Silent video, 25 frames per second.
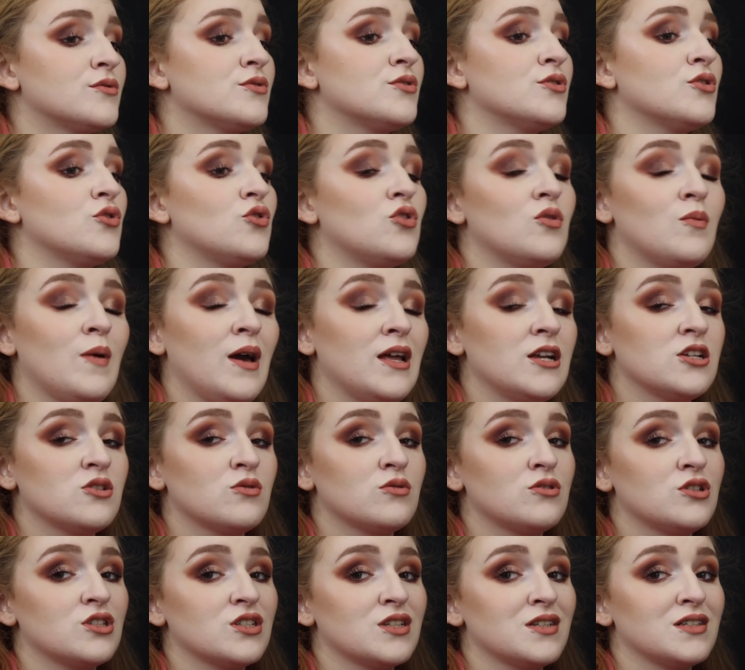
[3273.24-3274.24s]
So like, you might as
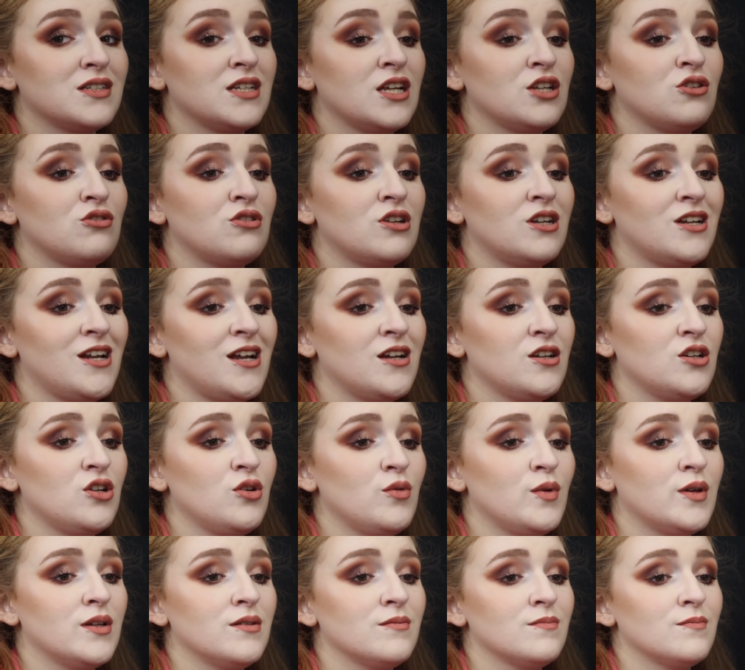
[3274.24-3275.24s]
well just continue to not
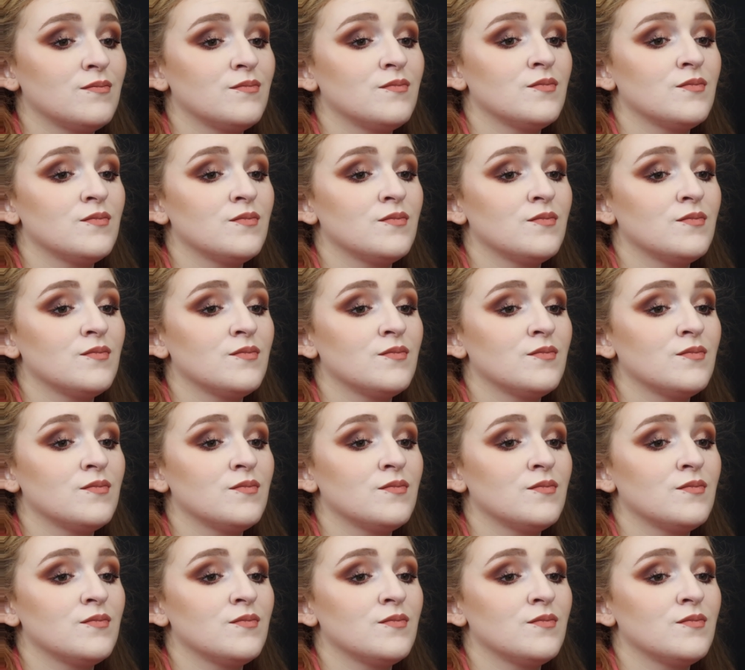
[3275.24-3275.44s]
do it.